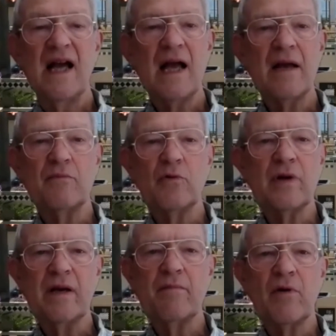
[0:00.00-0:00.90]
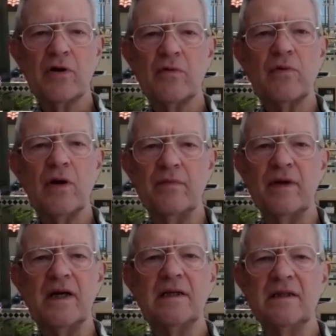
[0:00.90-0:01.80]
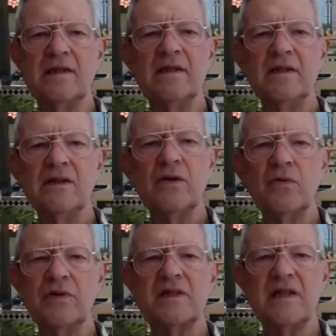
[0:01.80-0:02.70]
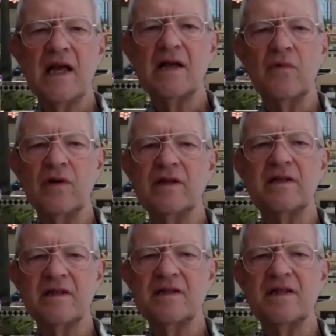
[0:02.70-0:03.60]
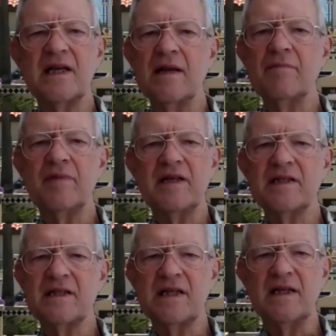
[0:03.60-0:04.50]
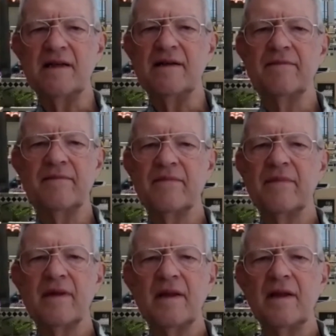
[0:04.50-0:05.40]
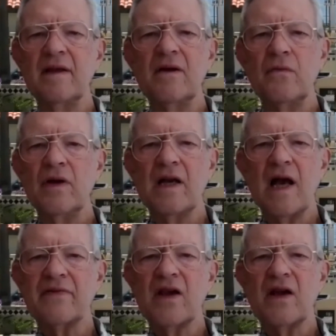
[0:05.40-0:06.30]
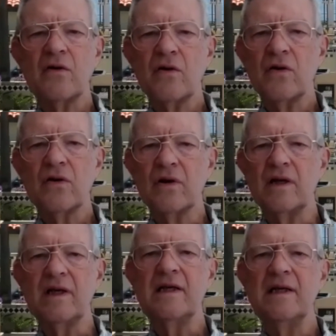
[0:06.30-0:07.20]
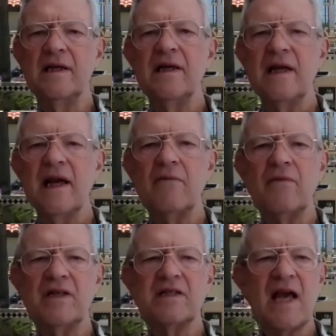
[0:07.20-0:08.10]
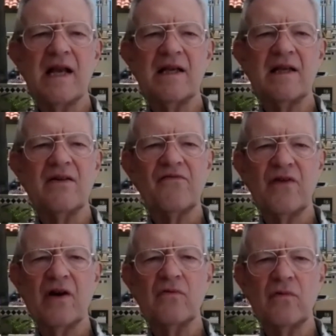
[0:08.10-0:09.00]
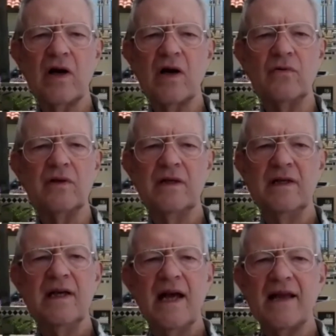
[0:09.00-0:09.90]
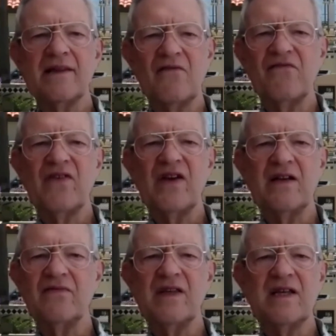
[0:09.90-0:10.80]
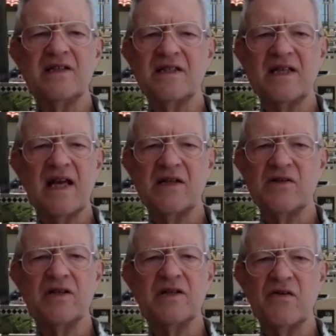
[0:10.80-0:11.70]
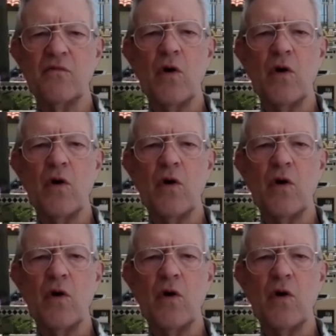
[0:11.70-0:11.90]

and Marie Bartiromo, who was then with CNBC. We got there early and we sat in the front row at the feet of these sages of